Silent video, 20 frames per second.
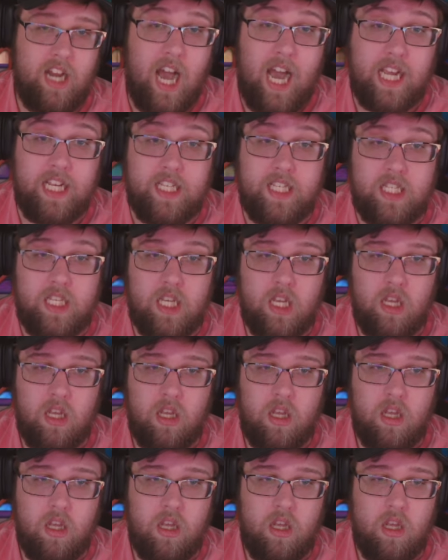Nice.
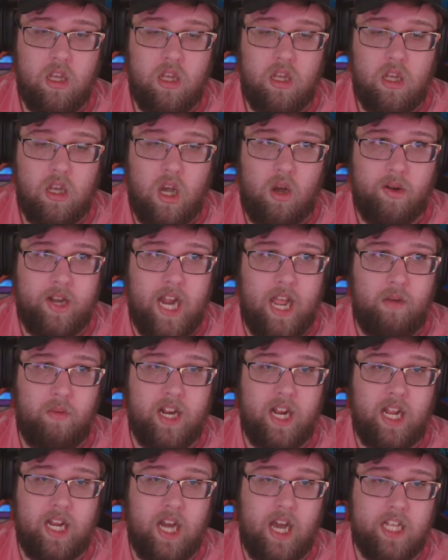Cool. Okay. Okay, we
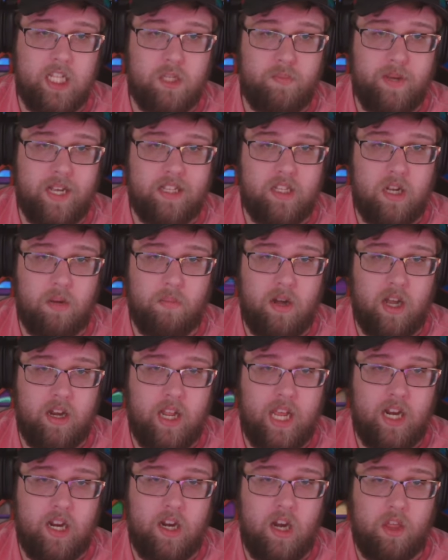got nine spins. Come on,
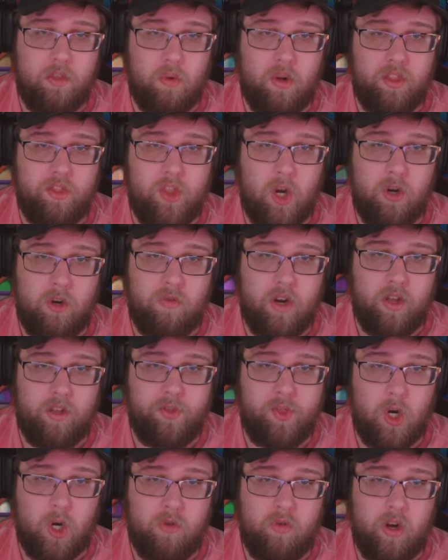hit another one. Third reel.
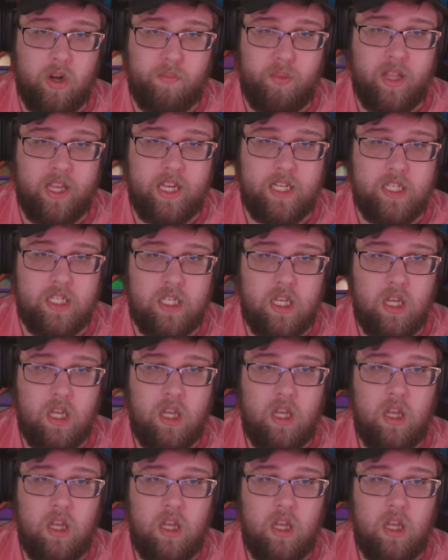Third reel, please.